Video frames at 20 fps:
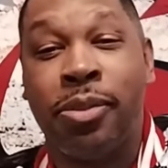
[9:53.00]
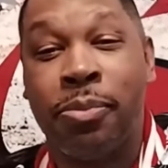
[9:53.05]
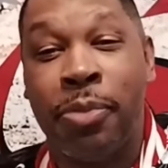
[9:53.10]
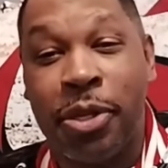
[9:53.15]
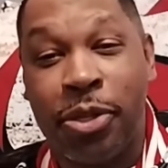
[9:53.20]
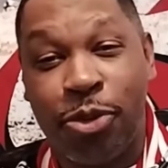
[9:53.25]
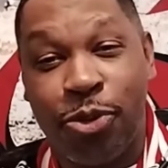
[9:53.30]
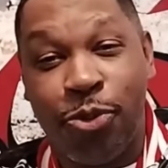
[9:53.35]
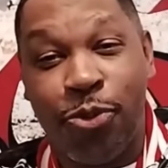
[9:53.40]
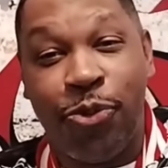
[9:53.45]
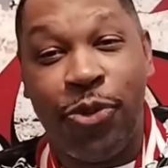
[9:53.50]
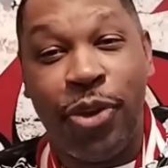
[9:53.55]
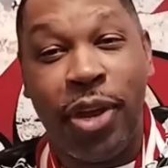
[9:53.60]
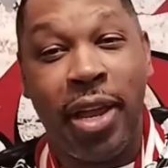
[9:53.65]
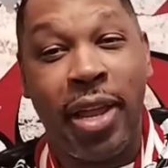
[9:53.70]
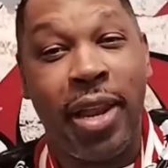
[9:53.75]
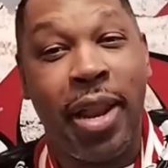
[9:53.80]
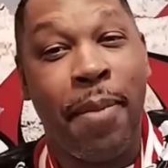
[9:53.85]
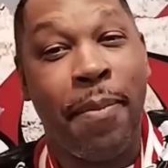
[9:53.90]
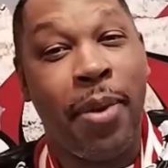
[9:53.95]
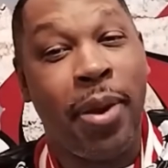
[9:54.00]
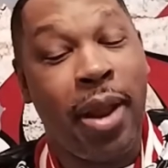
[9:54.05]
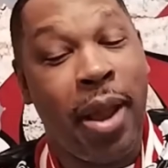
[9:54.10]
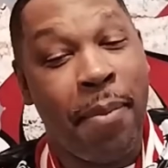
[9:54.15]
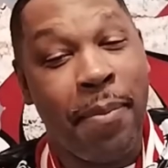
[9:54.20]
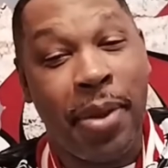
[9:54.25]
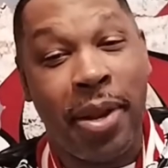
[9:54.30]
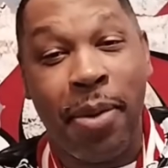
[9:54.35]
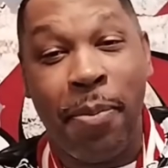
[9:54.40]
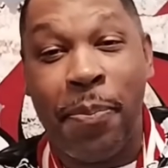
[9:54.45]
Mr. Civilian, I'm,
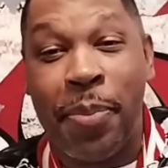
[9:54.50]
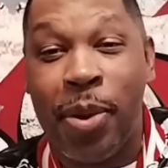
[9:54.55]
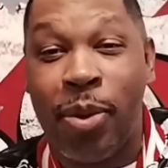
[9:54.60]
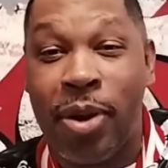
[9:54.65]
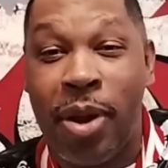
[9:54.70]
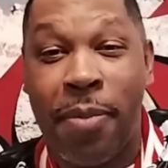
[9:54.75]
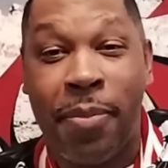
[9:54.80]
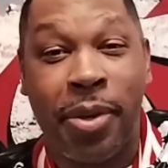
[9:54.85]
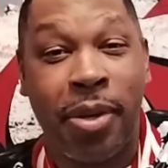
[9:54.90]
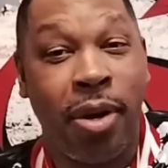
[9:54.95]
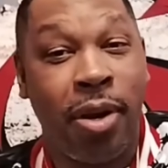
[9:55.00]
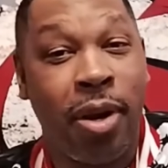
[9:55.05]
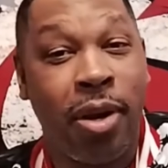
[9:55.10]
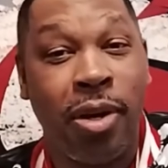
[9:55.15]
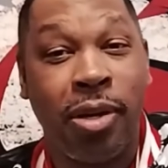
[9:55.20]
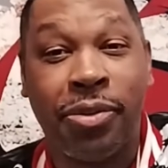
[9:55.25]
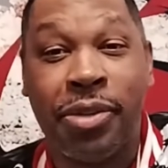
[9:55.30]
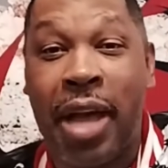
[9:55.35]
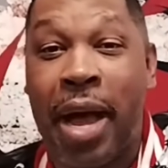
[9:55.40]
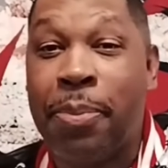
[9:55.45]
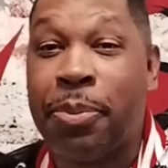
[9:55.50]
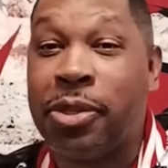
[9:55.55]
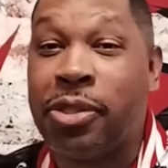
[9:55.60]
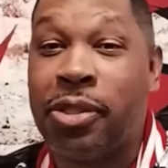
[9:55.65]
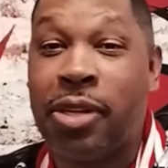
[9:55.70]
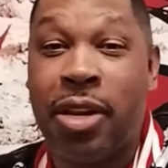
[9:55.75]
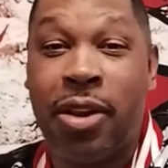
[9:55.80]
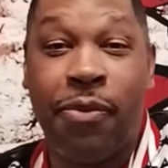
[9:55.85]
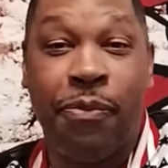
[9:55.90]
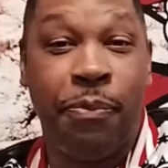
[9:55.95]
I'm in the building. I'm the love
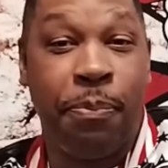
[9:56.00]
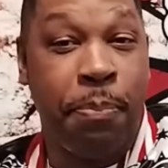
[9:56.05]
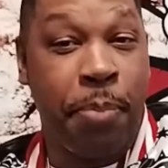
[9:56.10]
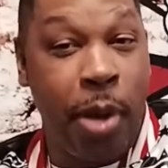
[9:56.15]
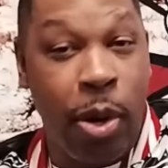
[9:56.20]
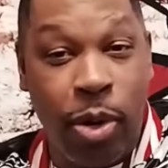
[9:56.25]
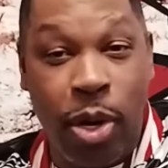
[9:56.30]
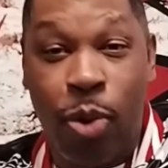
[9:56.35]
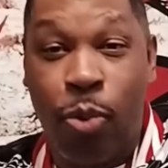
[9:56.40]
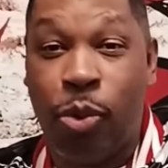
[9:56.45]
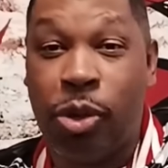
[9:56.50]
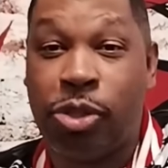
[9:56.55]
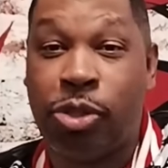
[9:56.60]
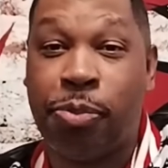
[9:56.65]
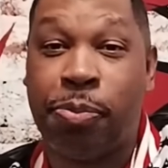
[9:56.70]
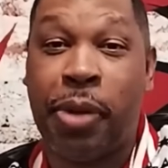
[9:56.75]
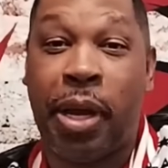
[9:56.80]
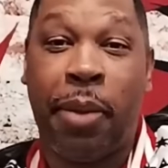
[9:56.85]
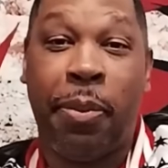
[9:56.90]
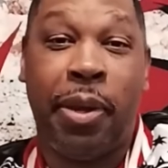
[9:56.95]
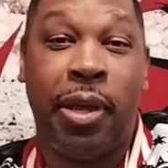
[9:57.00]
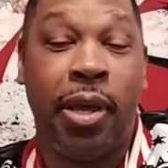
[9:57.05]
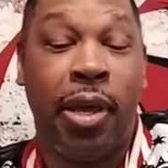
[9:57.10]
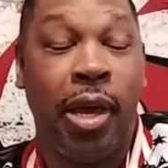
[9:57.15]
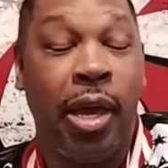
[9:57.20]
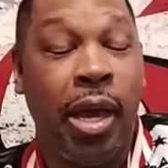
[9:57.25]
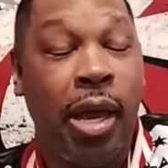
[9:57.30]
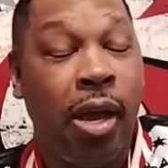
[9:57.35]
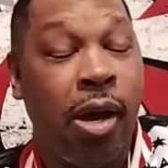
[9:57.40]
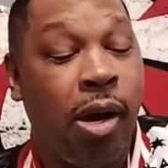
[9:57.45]
doctor's in the building with you, baby.
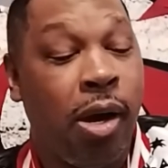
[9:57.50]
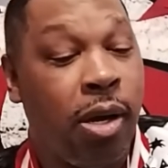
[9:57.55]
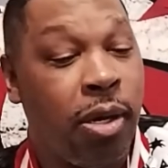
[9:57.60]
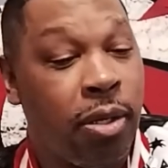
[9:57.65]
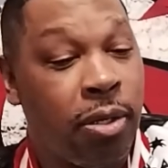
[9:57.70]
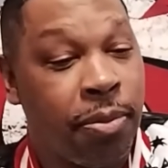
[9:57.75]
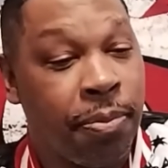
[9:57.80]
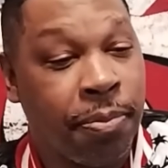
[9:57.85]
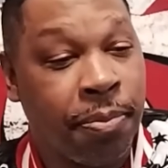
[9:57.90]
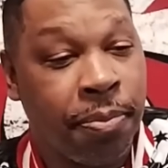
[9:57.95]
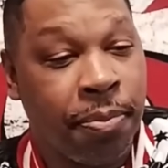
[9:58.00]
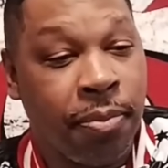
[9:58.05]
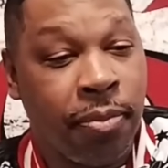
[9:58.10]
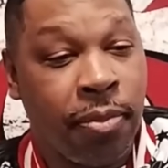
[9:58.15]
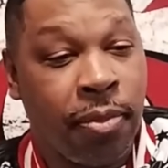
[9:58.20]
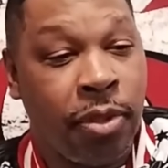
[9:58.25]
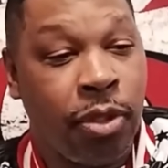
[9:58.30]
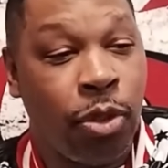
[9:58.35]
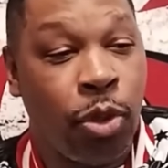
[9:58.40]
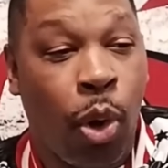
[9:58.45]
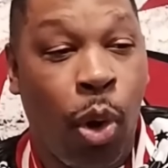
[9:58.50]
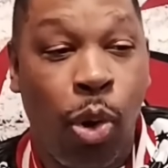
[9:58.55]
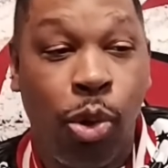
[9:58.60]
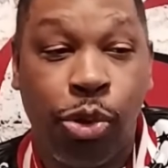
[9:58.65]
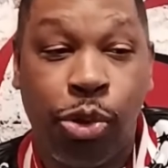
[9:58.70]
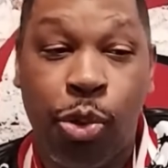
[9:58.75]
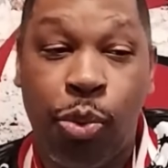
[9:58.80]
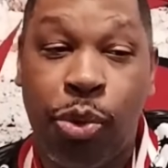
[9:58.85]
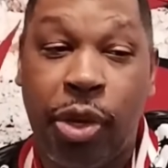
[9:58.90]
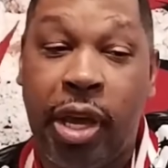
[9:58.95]
Um, you
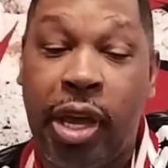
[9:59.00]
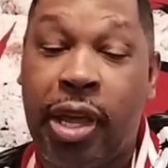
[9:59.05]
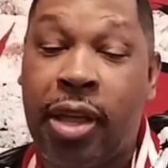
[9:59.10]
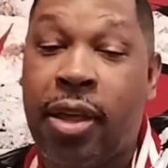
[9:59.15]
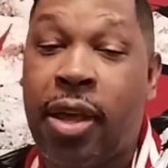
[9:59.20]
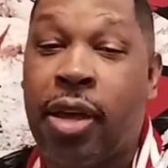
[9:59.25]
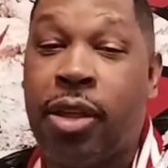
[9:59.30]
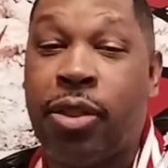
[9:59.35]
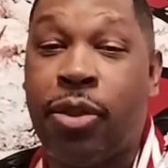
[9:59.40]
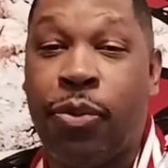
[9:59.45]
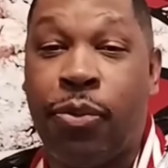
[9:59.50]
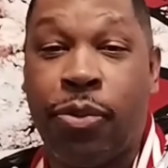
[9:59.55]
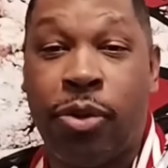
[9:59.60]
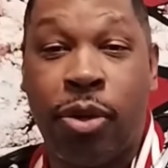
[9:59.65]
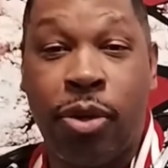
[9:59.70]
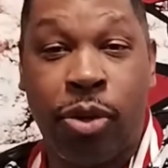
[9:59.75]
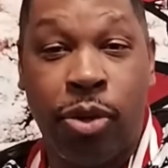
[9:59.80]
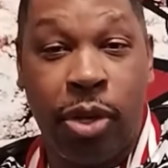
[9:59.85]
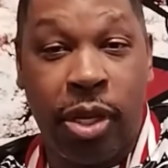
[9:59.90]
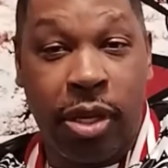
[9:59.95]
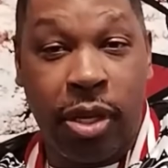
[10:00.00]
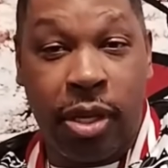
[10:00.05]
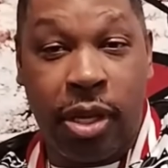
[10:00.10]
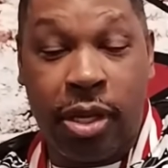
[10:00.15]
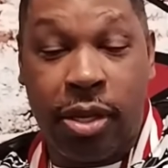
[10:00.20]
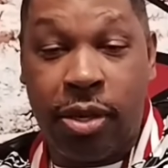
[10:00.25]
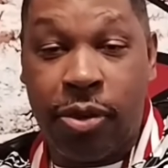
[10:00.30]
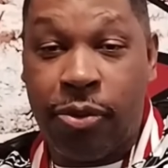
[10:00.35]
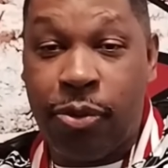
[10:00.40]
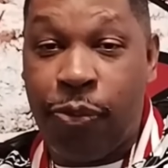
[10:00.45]
also get the, the, the get to
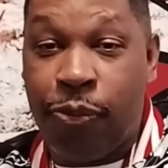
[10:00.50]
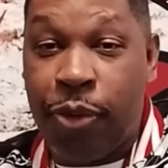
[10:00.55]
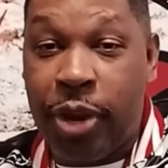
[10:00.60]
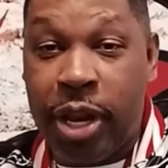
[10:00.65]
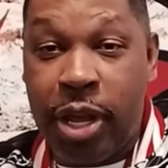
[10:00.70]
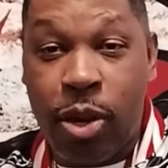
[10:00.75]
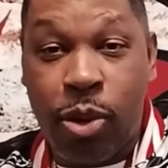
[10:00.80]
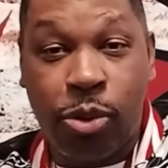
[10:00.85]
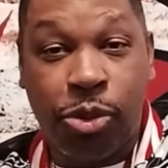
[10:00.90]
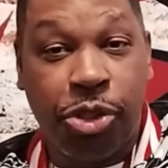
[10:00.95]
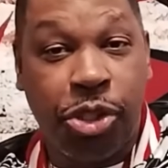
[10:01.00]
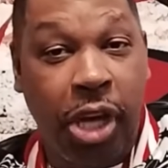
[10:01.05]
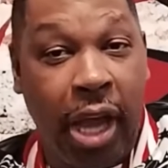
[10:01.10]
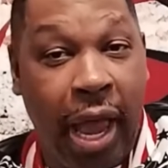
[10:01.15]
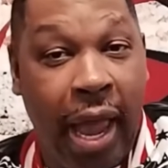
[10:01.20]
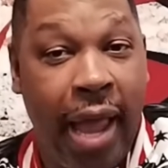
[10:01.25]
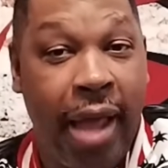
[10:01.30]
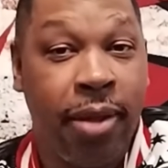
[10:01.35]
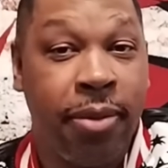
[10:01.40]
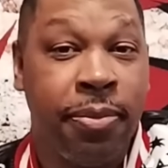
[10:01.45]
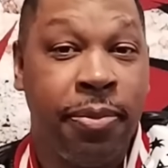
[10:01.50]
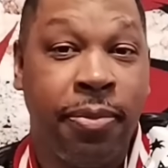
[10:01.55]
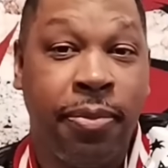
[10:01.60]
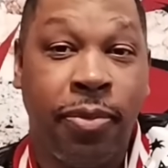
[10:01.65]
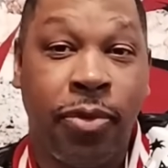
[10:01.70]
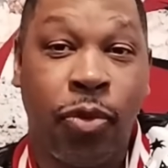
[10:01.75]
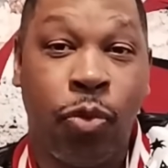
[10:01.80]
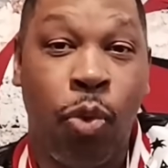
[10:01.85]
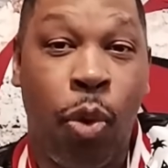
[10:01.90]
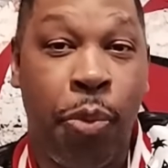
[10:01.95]
get the, the video chat
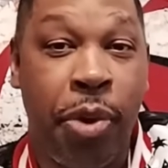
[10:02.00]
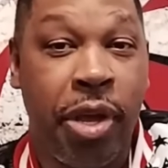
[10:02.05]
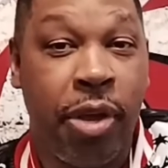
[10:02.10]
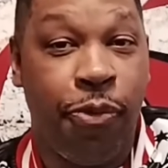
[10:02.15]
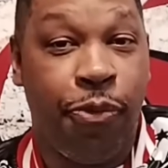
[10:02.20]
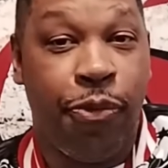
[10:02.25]
where we can